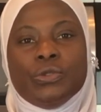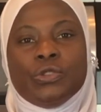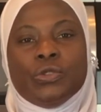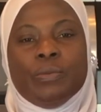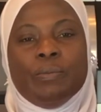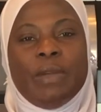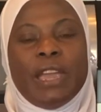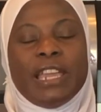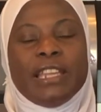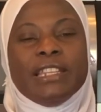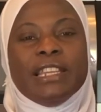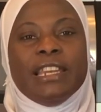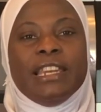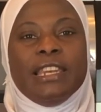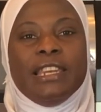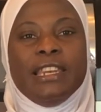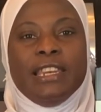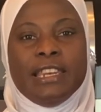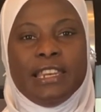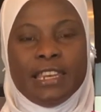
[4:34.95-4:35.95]
to make
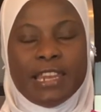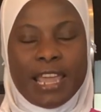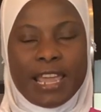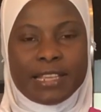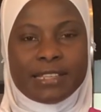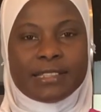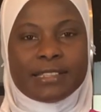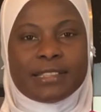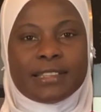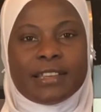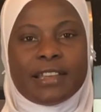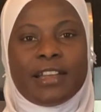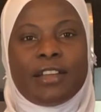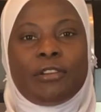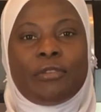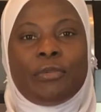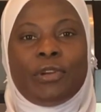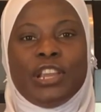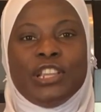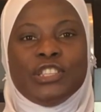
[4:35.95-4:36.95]
the next
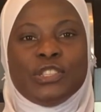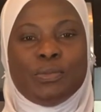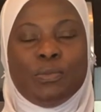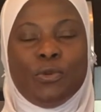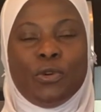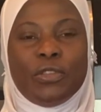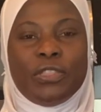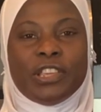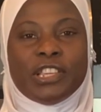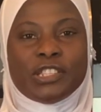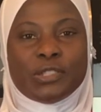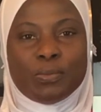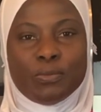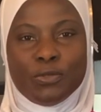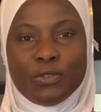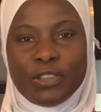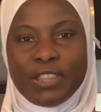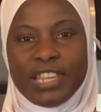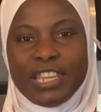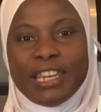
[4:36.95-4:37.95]
green
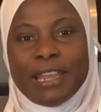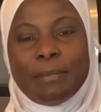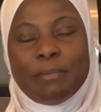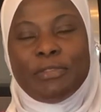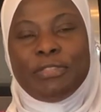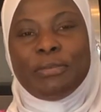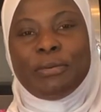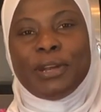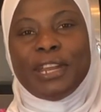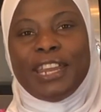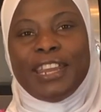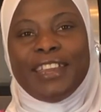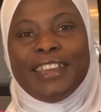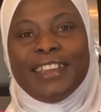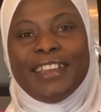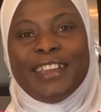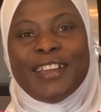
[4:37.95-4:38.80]
smoothie number 3.